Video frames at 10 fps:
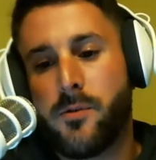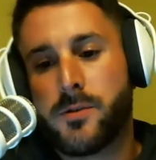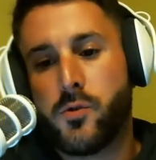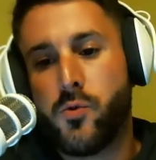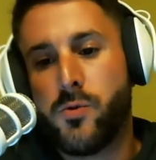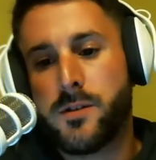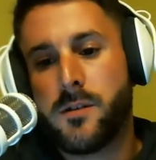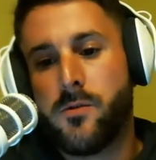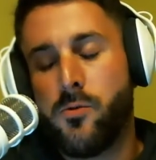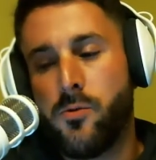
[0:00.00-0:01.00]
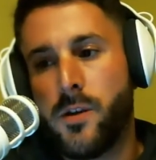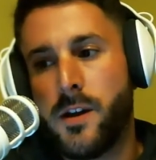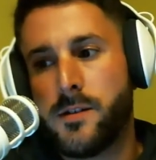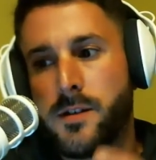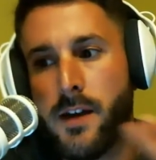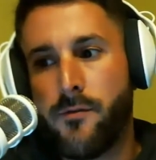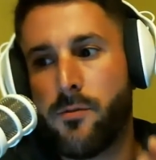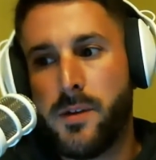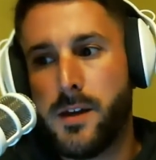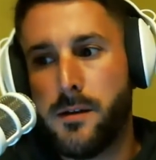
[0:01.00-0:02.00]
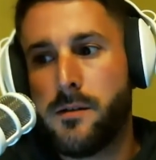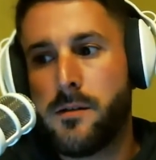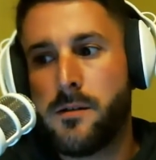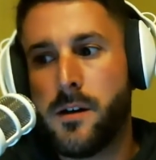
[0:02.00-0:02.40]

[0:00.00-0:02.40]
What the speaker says: person who has never been,